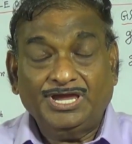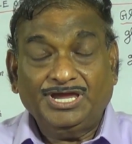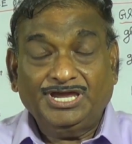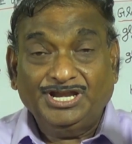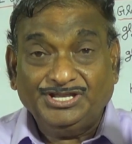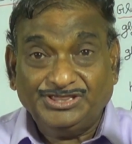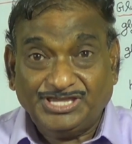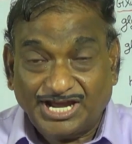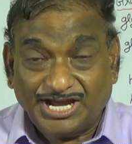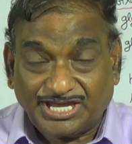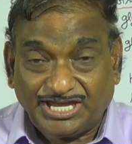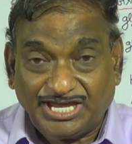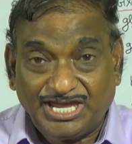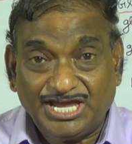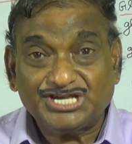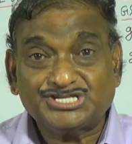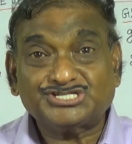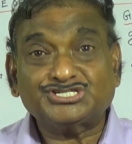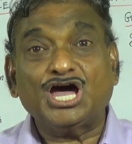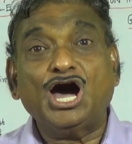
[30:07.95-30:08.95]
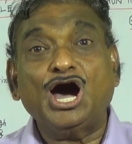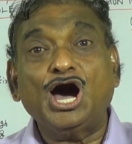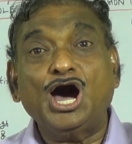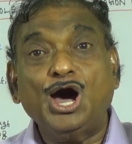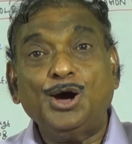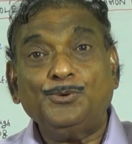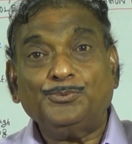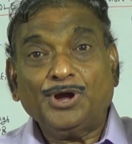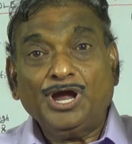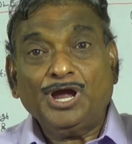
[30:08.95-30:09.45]
In the case
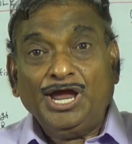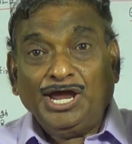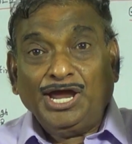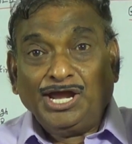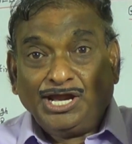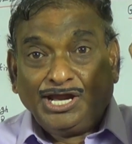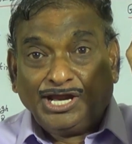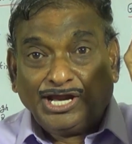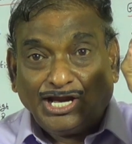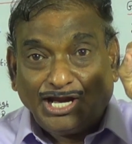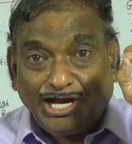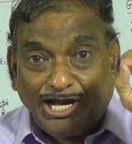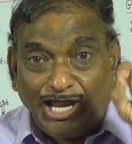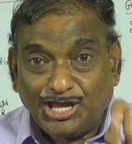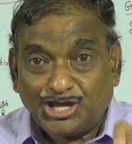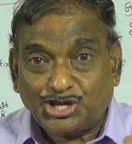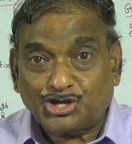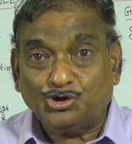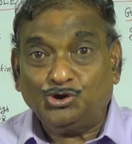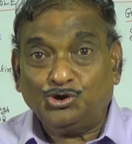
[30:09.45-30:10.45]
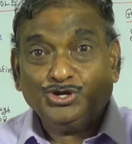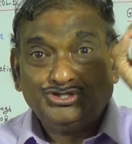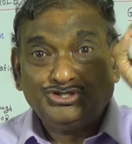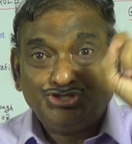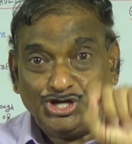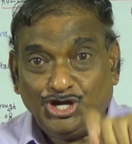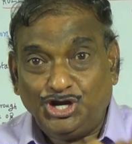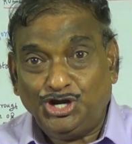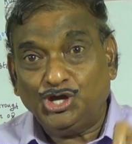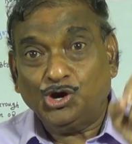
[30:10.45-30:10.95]
of
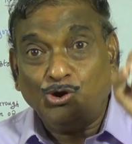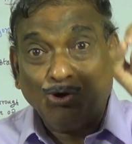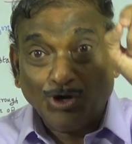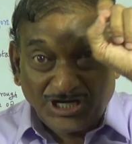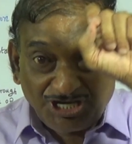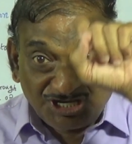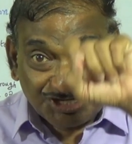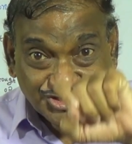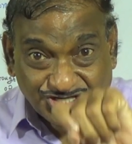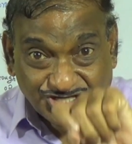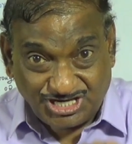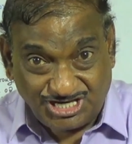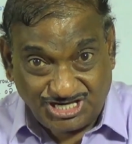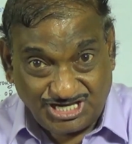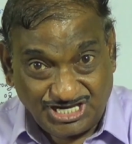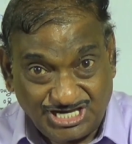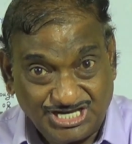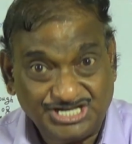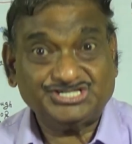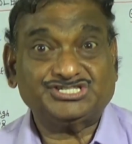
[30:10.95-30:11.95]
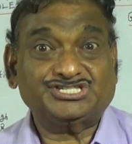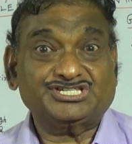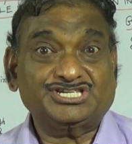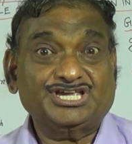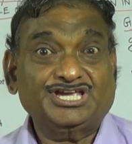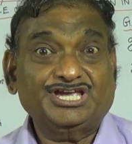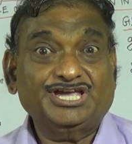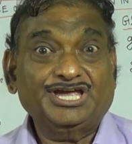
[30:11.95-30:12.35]
glycogenolysis,